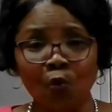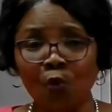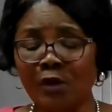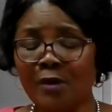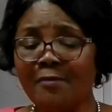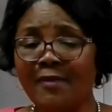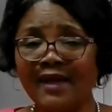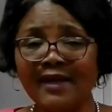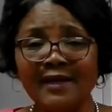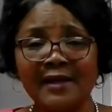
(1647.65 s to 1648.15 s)

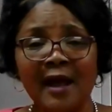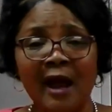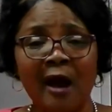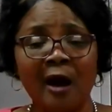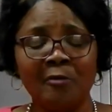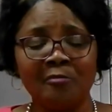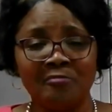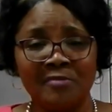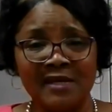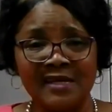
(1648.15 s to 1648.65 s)
We make it
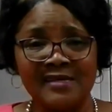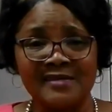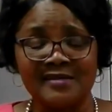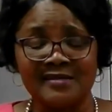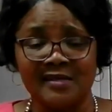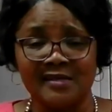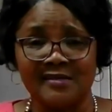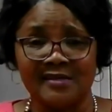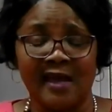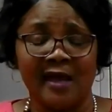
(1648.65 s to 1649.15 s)
our
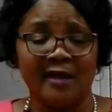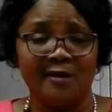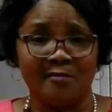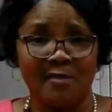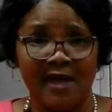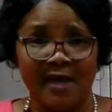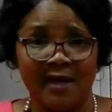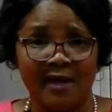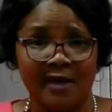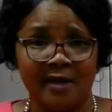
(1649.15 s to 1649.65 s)
business,
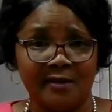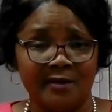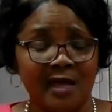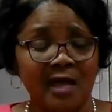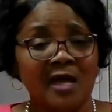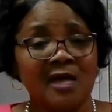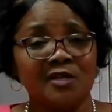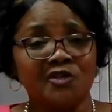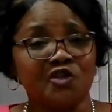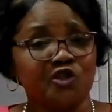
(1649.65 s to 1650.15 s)
amen,
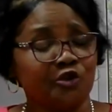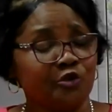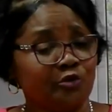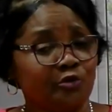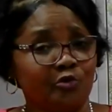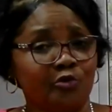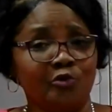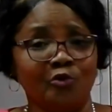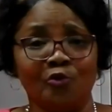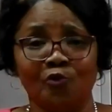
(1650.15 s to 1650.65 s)
to
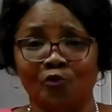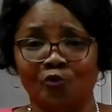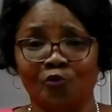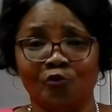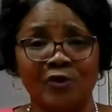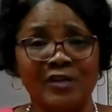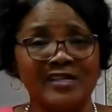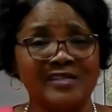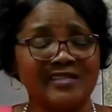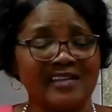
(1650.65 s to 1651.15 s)

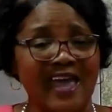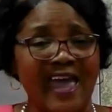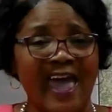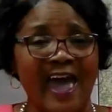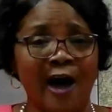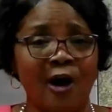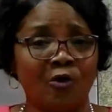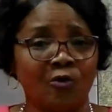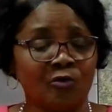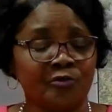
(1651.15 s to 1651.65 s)
reach
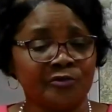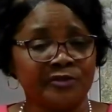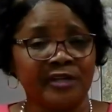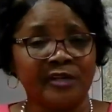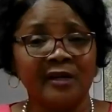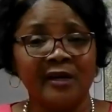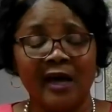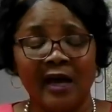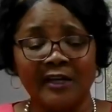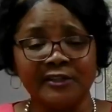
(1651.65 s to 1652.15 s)
out
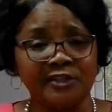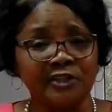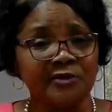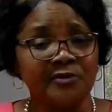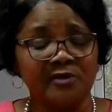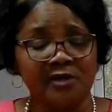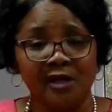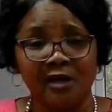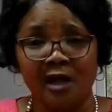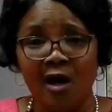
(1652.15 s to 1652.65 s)

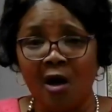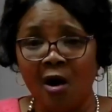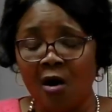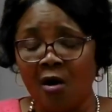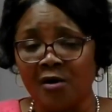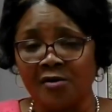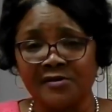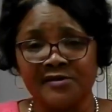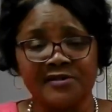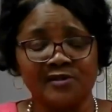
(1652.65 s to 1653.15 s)
to the
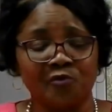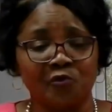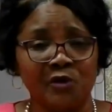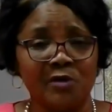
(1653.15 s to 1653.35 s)
lost.